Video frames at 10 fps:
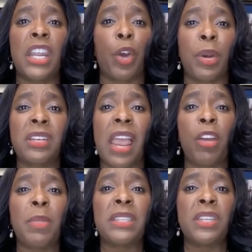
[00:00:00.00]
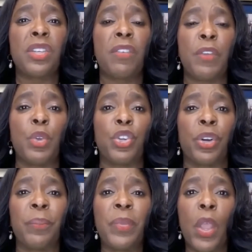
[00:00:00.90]
and our retirements into the
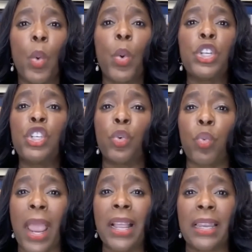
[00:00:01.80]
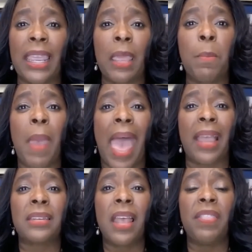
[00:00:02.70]
future, which directly
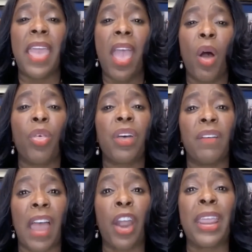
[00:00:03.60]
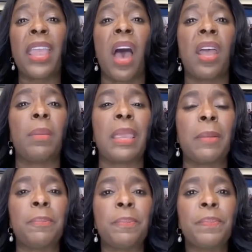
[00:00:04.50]
impact the health of our economy.
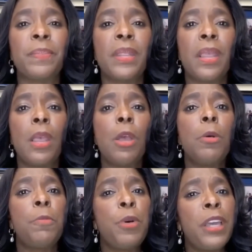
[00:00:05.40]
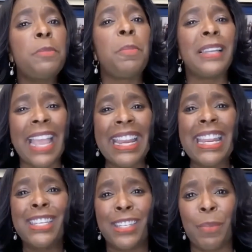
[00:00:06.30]
Put plain
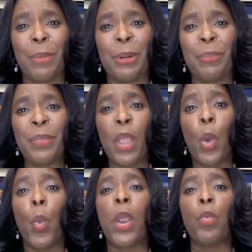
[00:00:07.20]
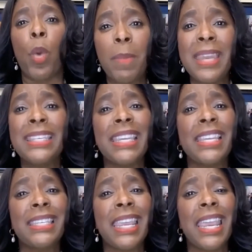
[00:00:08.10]
and simple, when women
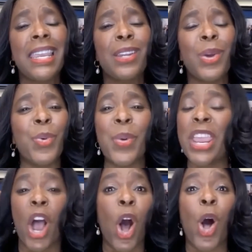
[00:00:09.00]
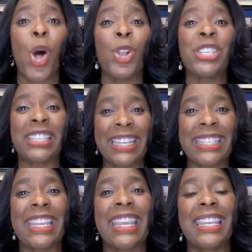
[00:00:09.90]
succeed, we all
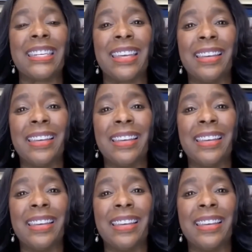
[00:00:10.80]
succeed.